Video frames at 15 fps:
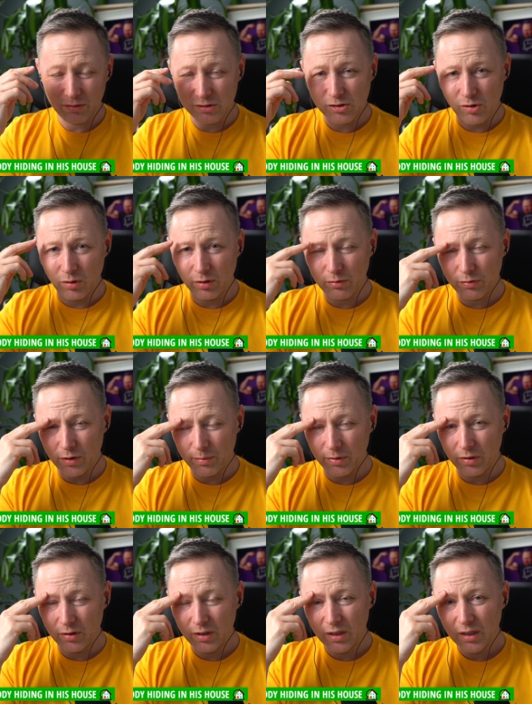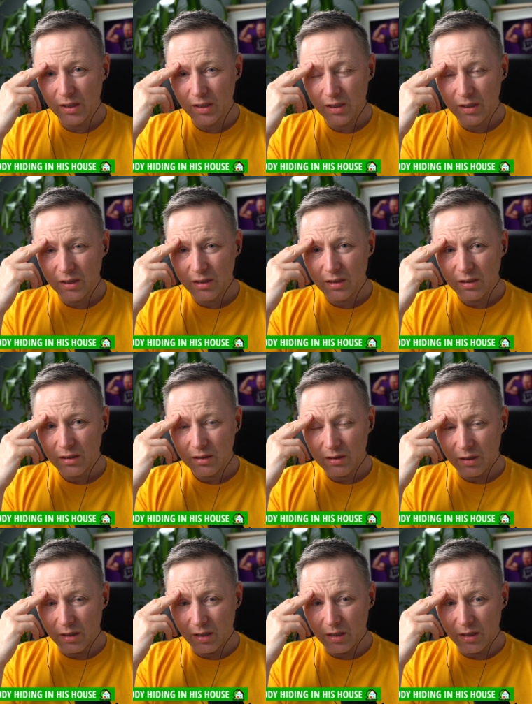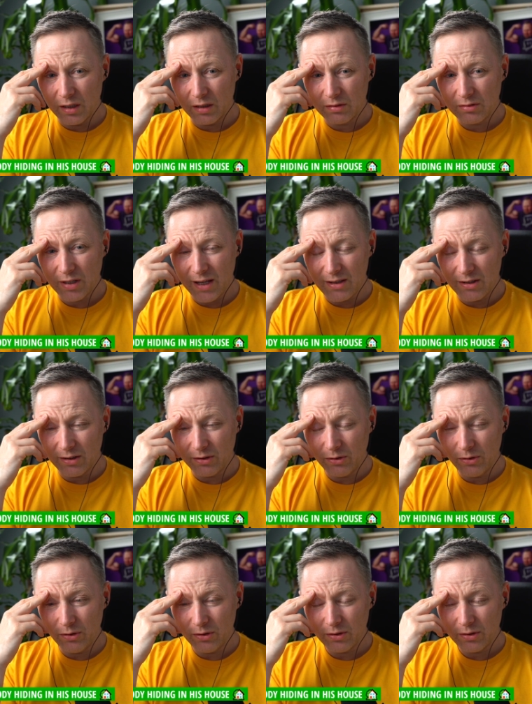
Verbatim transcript: solid for about uh, ten years now.